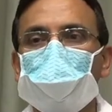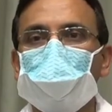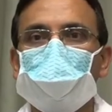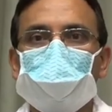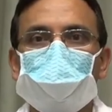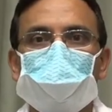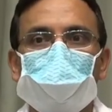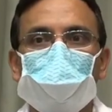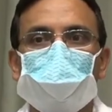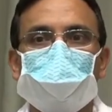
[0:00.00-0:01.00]
the emergency
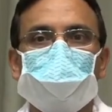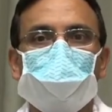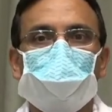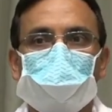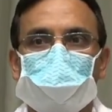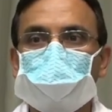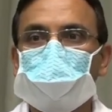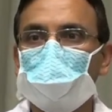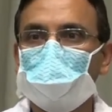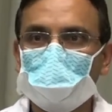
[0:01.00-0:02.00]
room with
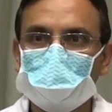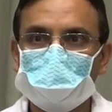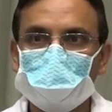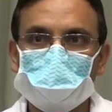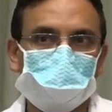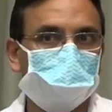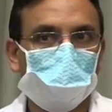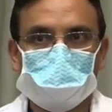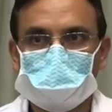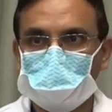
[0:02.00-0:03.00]
ruptured appendices as
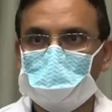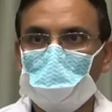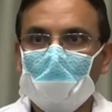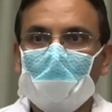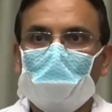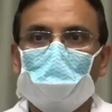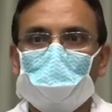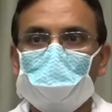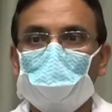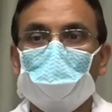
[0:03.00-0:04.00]
opposed to uh,
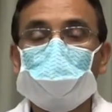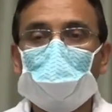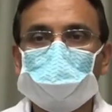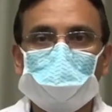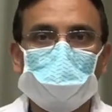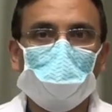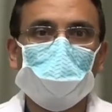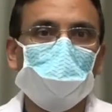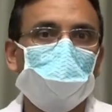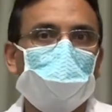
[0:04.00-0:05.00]
you know abdominal
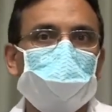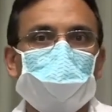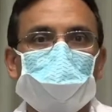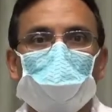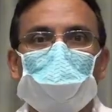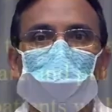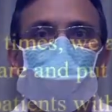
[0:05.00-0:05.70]
pain or patients who came